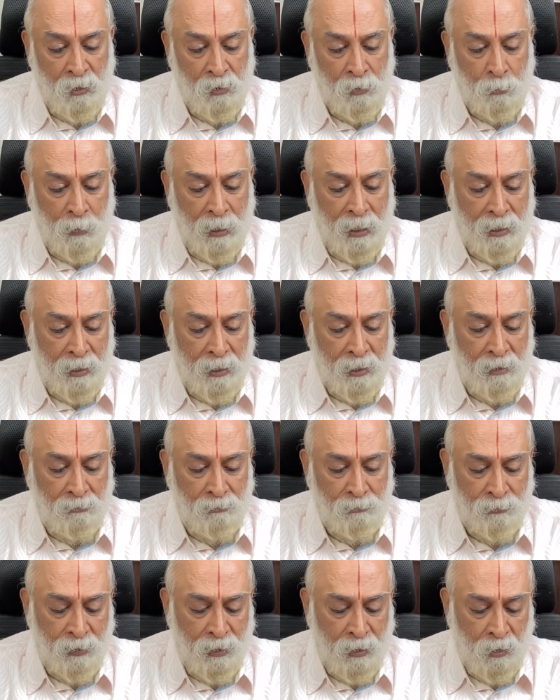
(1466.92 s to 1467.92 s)
Don't
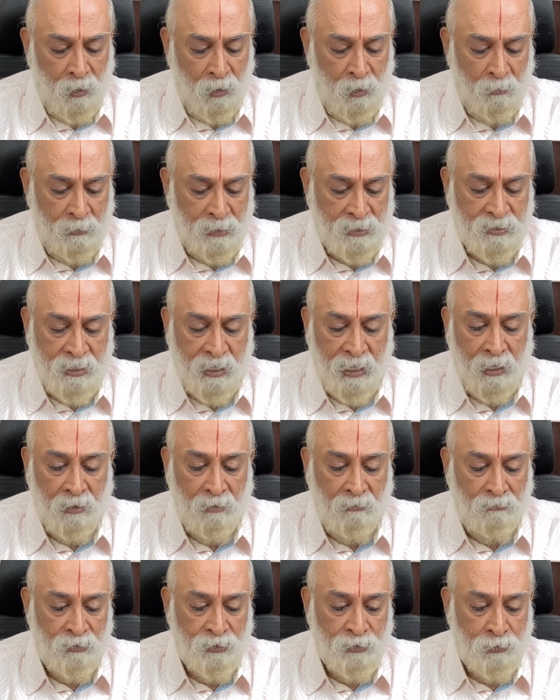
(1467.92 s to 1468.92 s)
worry, we are always
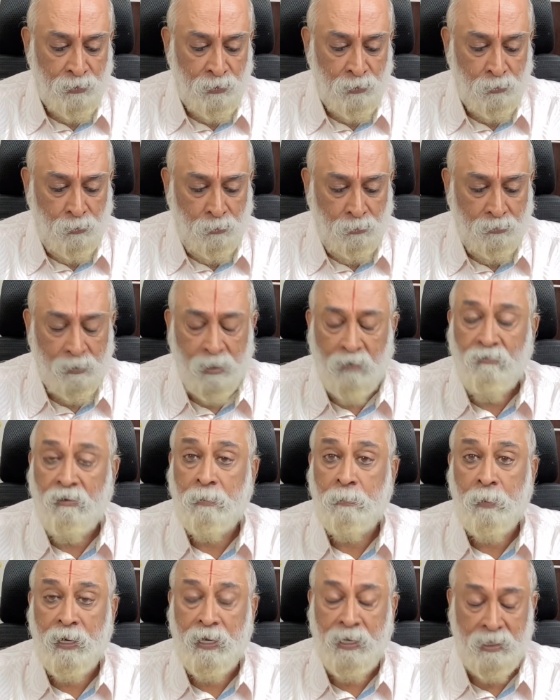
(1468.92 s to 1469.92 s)
there with you.
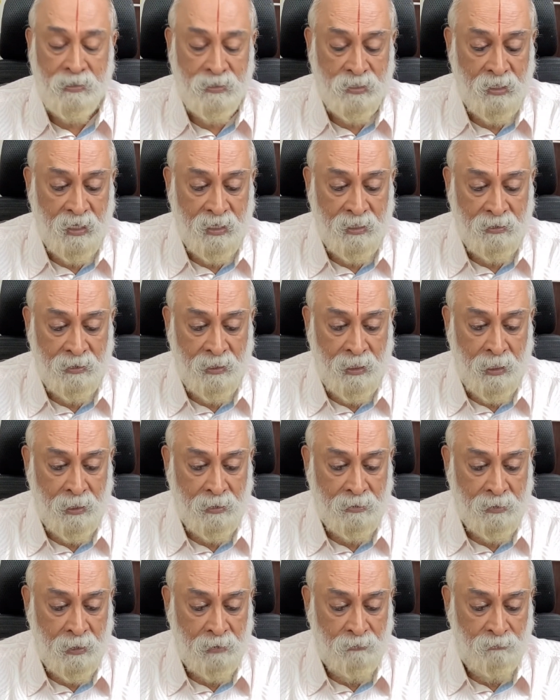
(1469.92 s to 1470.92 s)
Our prayers are
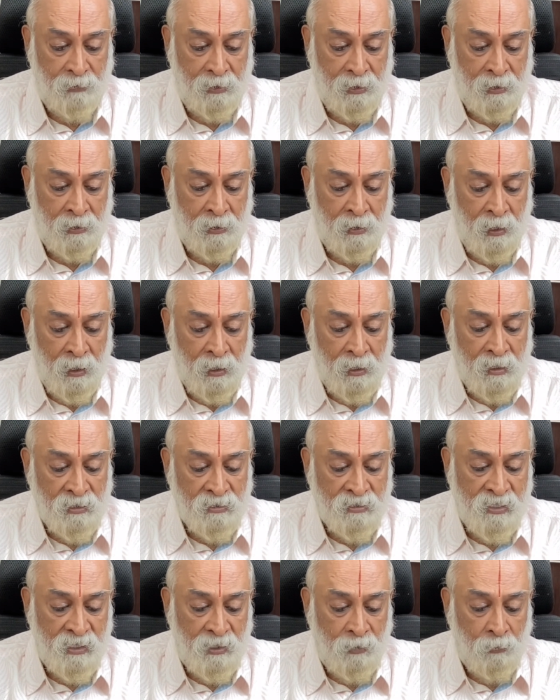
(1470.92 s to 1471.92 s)
there. Then we
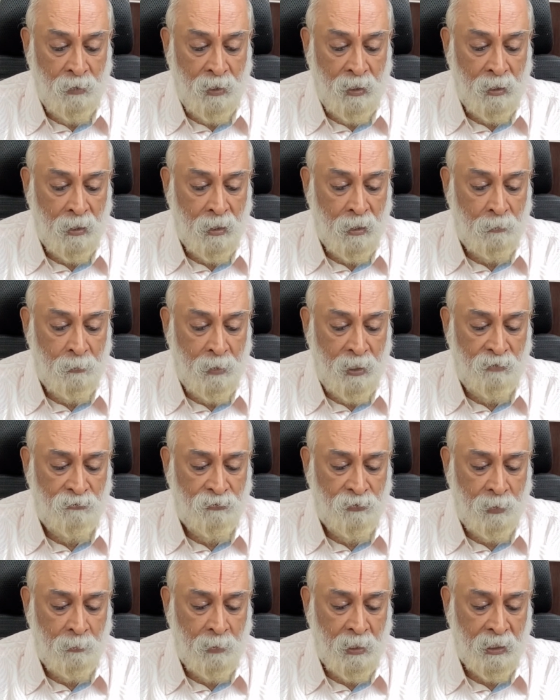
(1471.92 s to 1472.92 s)
see one
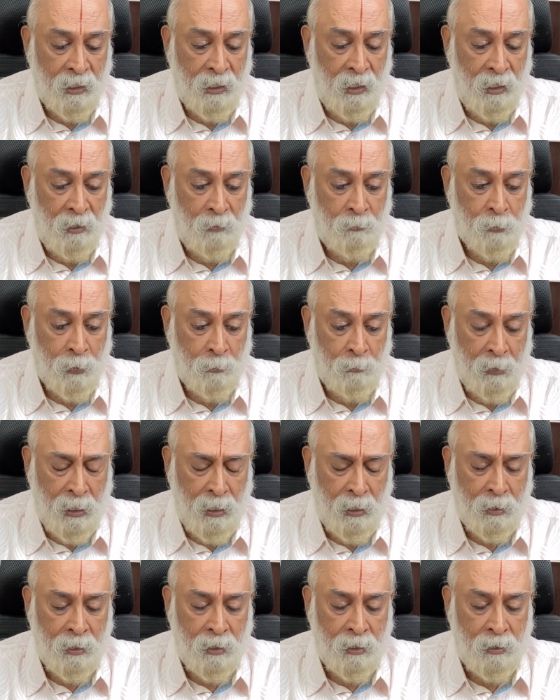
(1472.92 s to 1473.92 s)
comment from Akila
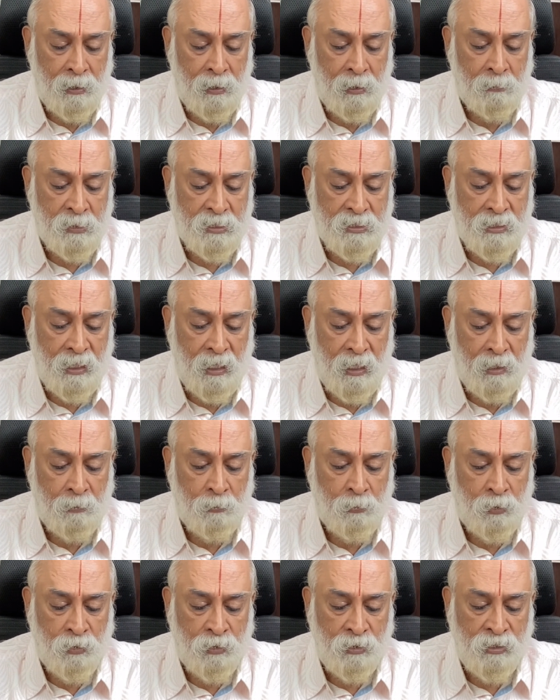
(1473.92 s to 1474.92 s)
Prabhakaran.
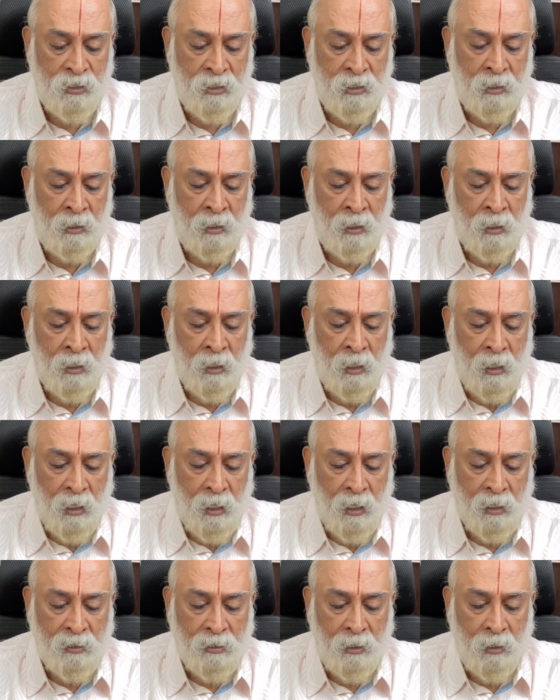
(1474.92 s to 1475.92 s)
Namaskaram Guruji,
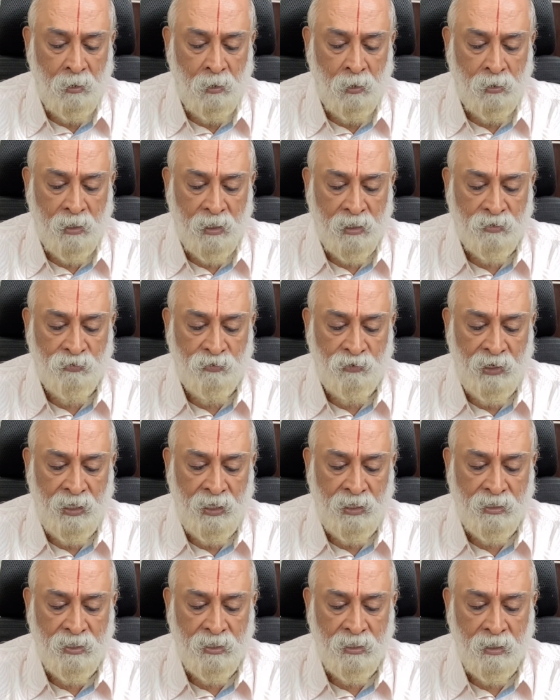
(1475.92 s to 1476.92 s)
at the lotus
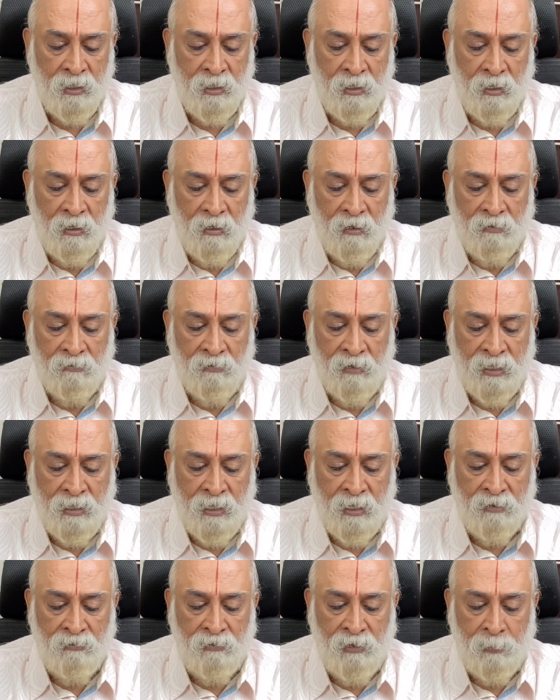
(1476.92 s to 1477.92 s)
feet.
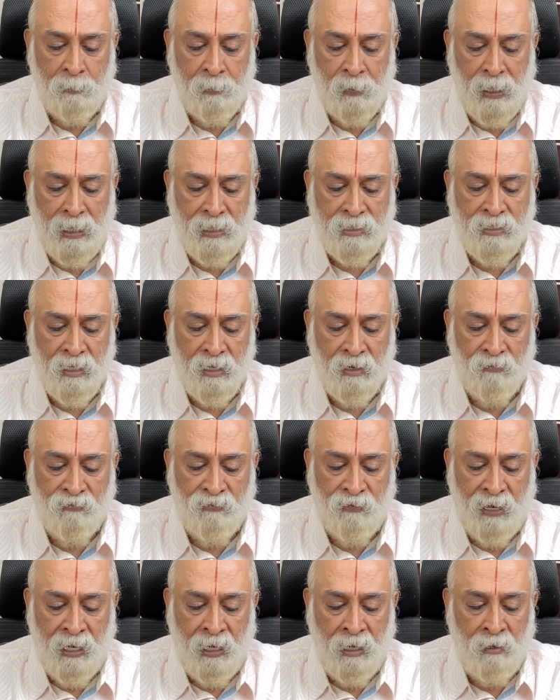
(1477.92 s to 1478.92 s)
Whether we pass or
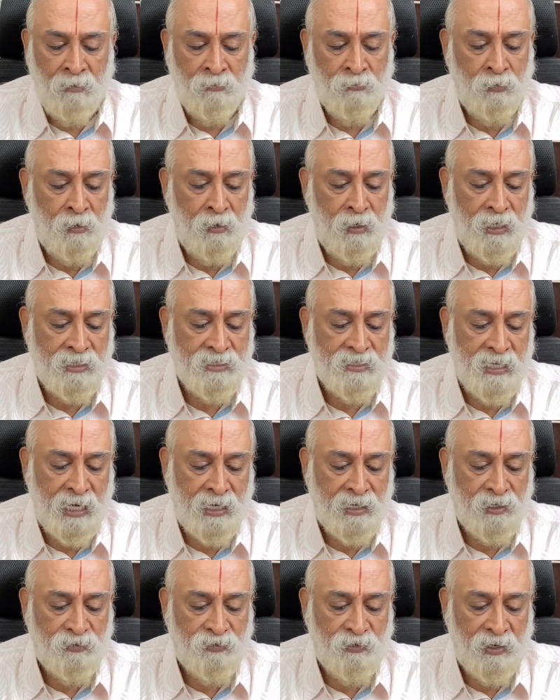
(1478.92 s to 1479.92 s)
fail, fully
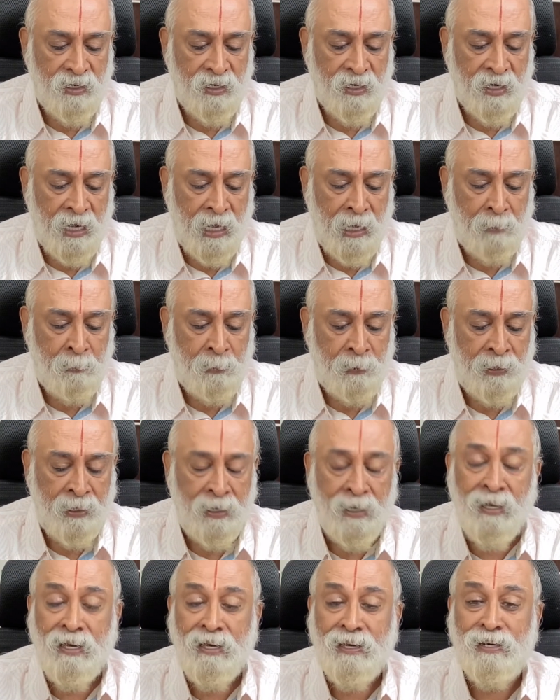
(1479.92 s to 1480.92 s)
satisfied and
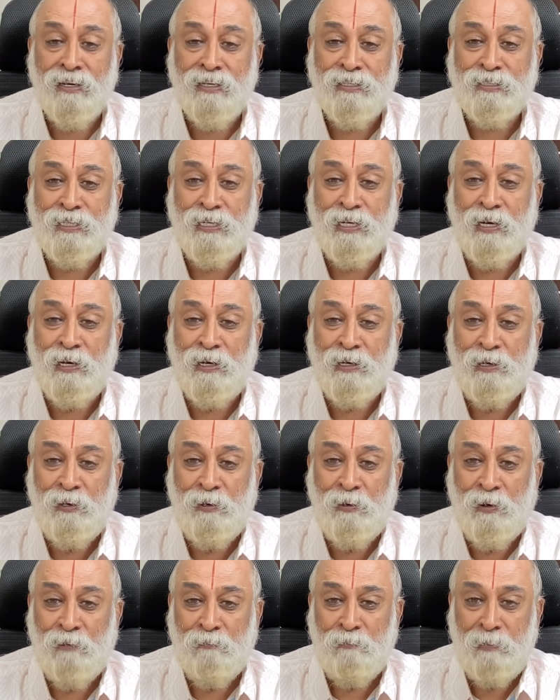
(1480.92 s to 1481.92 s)
happy, resting at
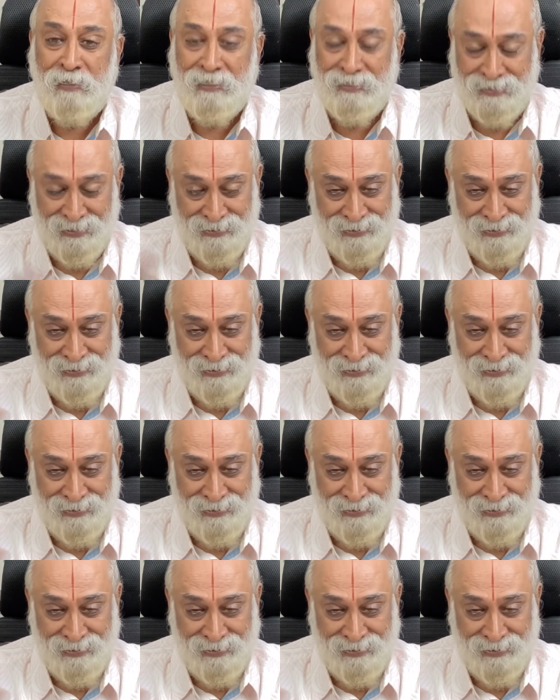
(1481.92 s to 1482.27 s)
your